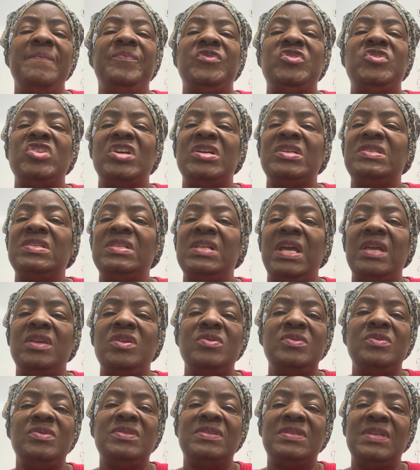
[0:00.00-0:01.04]
Just like
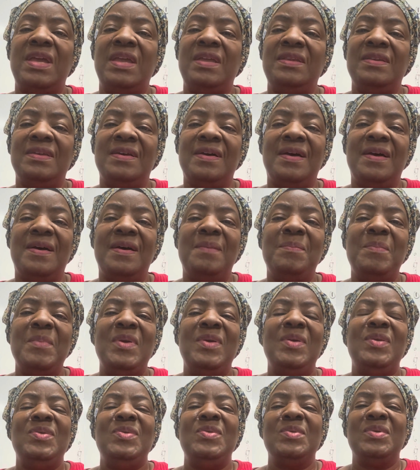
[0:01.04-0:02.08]
you signed up,
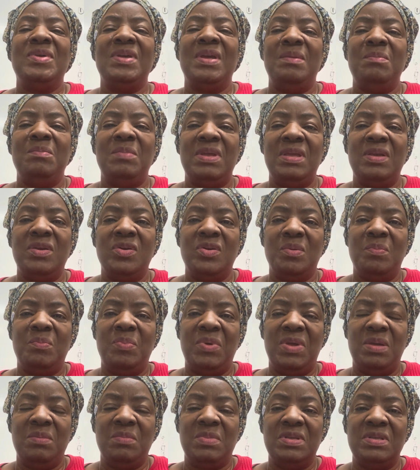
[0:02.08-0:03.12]
you can make your
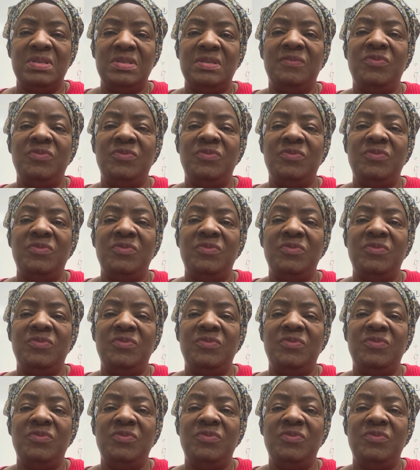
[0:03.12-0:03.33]
payments.